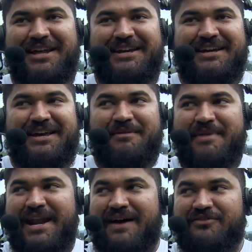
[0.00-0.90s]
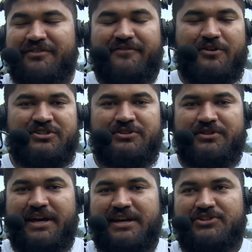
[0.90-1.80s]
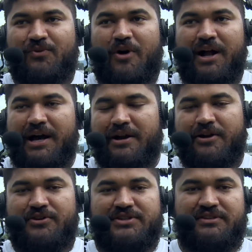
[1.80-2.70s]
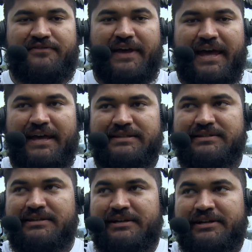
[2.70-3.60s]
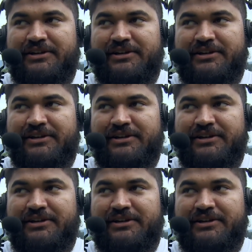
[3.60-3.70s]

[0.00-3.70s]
But, man, after the first two days, you walk out here, you see the fans.